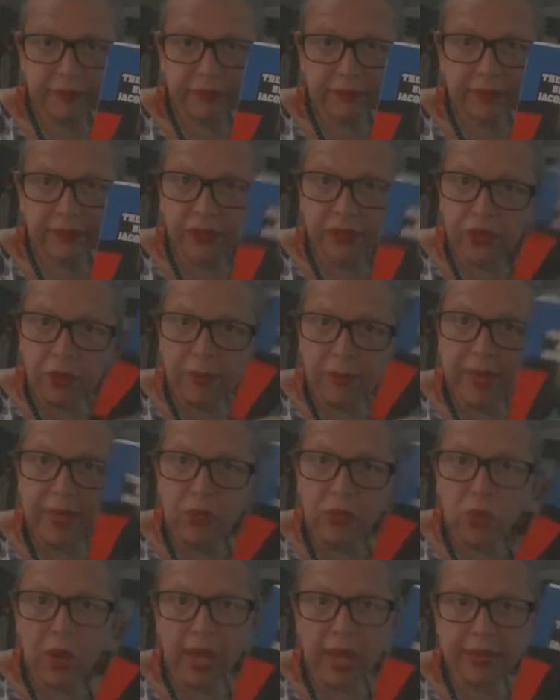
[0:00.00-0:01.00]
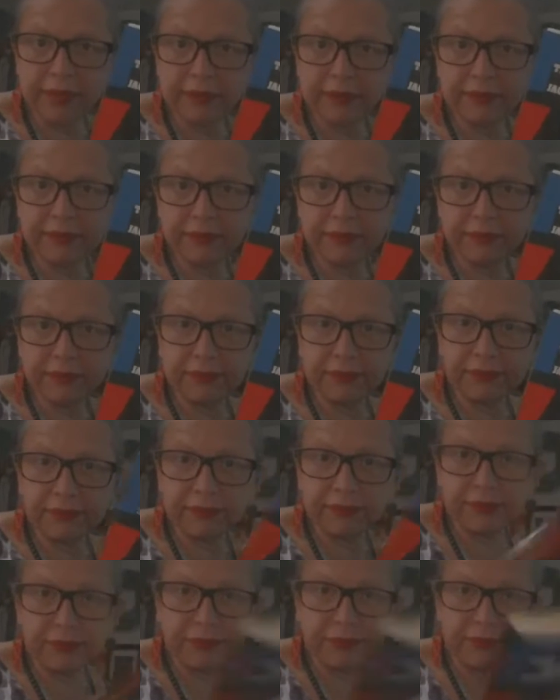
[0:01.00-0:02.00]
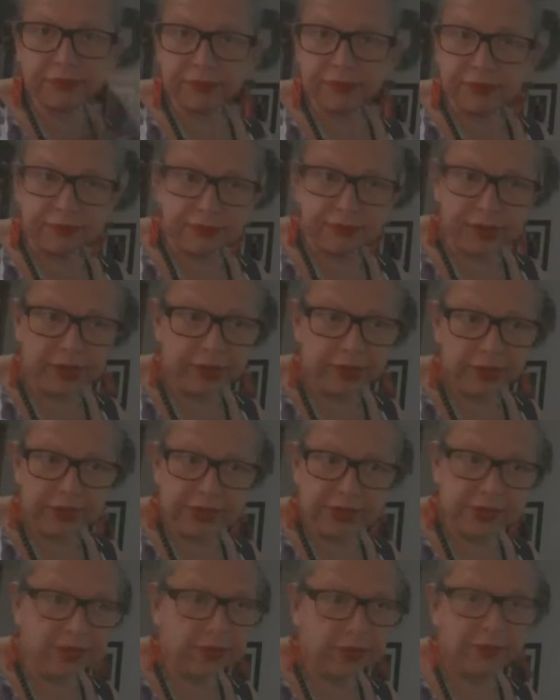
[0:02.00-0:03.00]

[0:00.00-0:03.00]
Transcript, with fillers: No matter what. You know, so